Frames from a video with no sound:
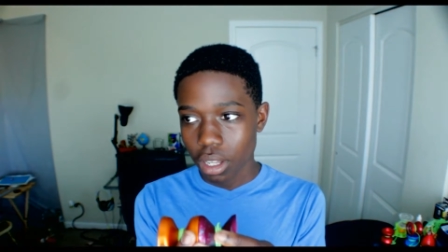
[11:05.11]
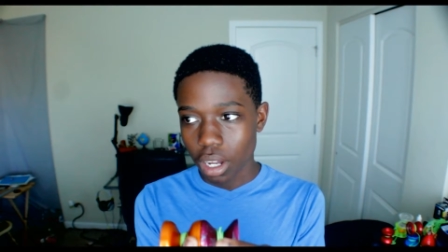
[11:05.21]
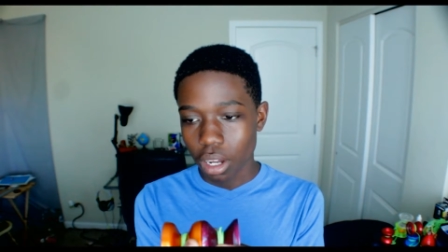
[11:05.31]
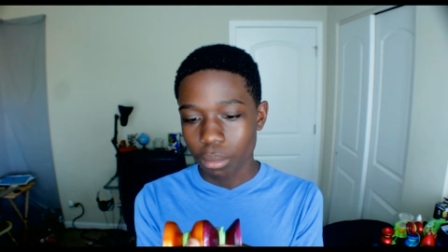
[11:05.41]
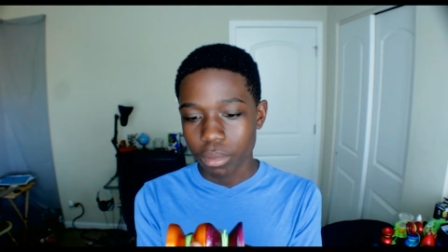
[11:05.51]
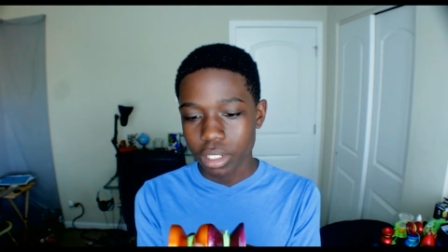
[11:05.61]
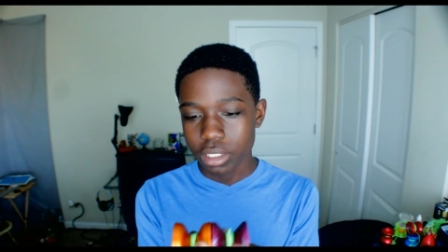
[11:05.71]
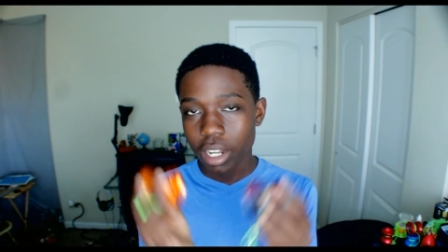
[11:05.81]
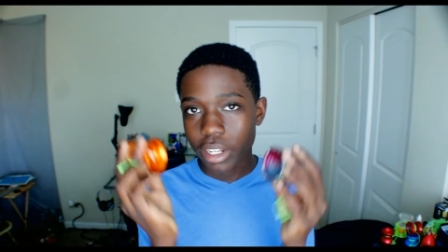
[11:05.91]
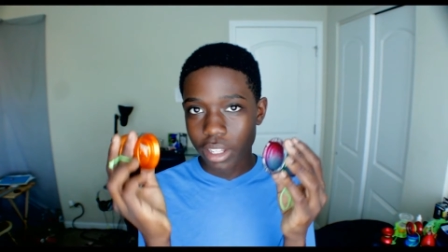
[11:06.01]

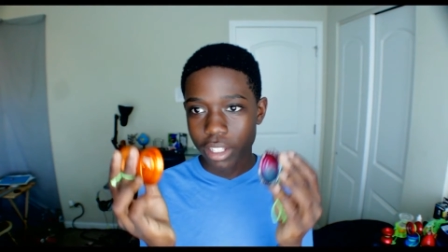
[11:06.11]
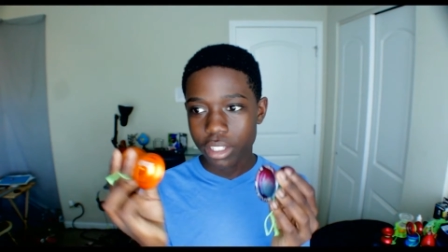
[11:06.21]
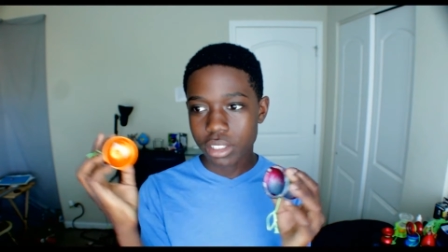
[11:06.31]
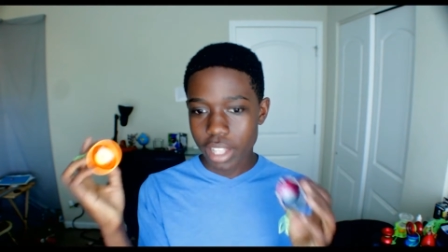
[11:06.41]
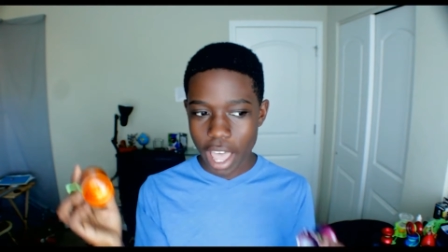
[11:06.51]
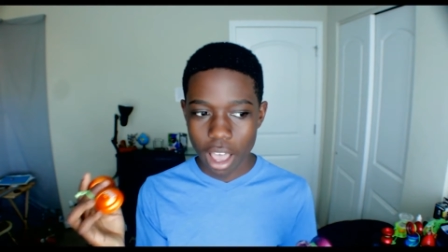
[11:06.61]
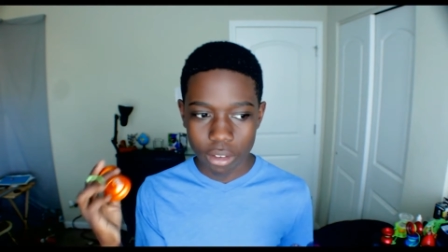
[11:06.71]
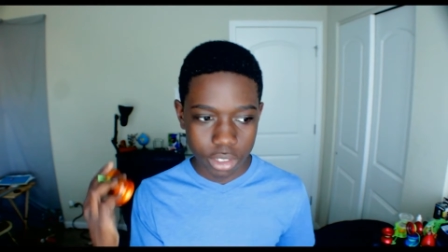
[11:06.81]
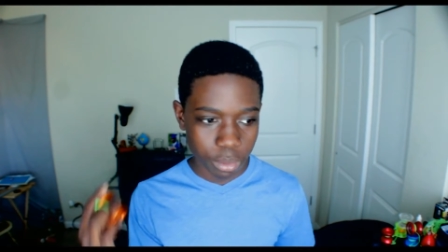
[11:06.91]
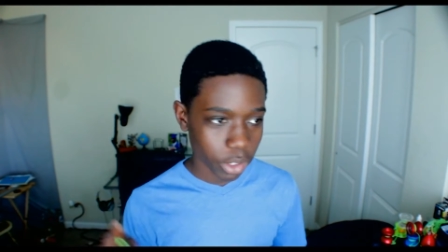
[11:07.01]
it doesn't
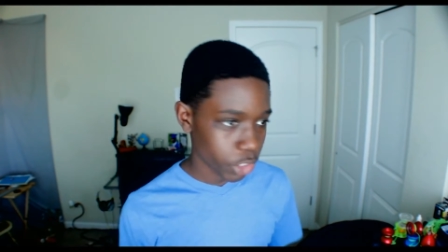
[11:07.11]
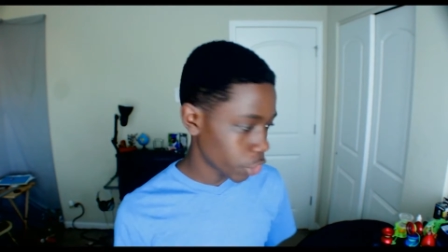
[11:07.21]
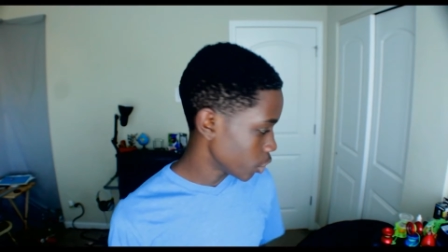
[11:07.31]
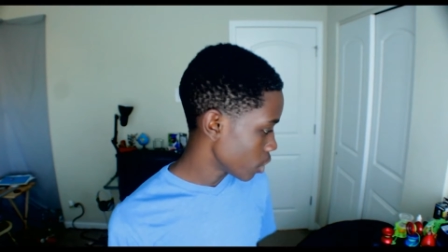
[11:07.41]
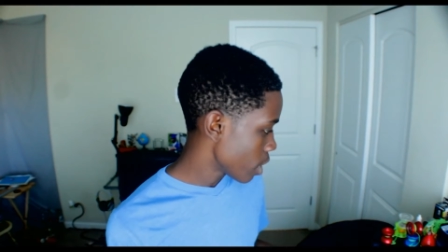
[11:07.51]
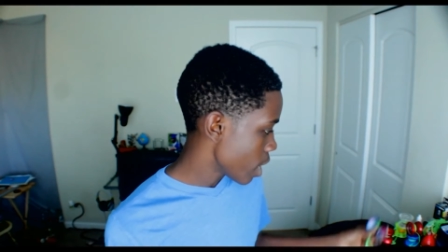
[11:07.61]
have as much